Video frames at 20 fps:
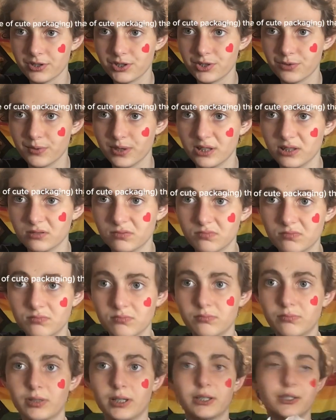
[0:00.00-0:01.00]
as well,
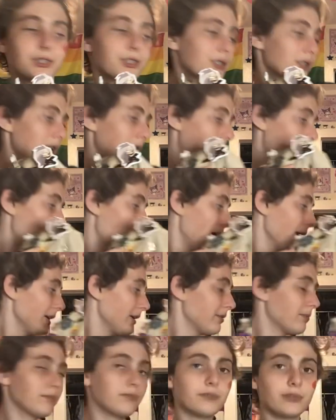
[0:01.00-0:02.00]
but I
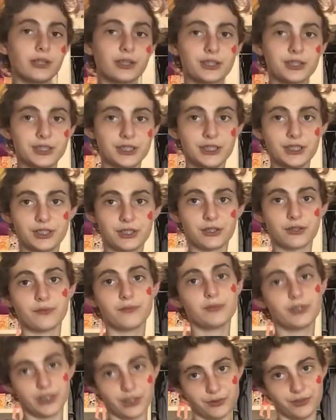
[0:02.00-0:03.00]
think it's easier
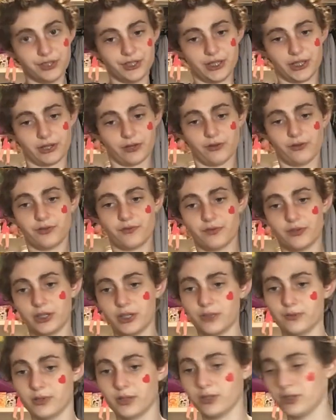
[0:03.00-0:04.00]
to use stickers for these
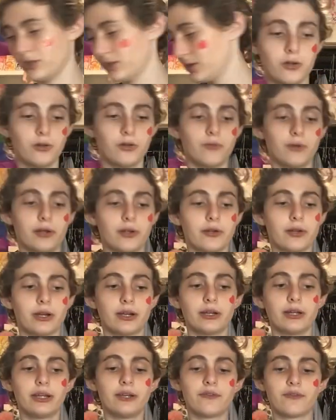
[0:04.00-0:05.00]
ones. What you're going to
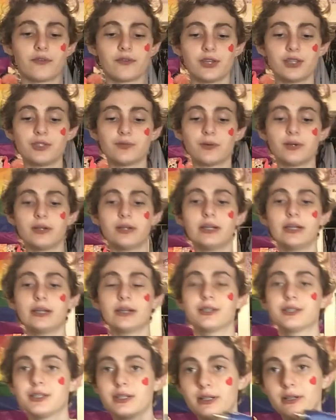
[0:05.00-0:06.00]
need for this one
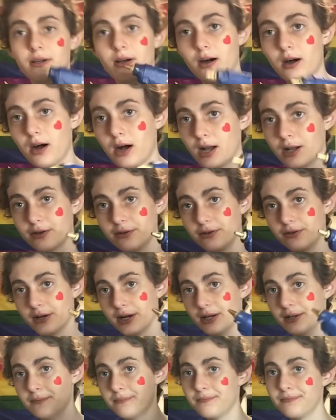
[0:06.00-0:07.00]
is a hot glue
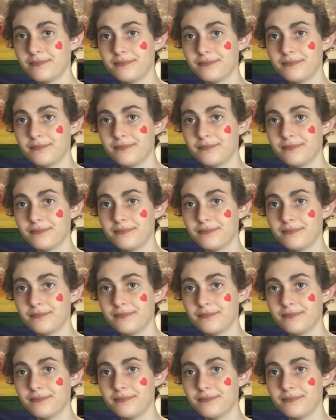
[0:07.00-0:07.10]
gun,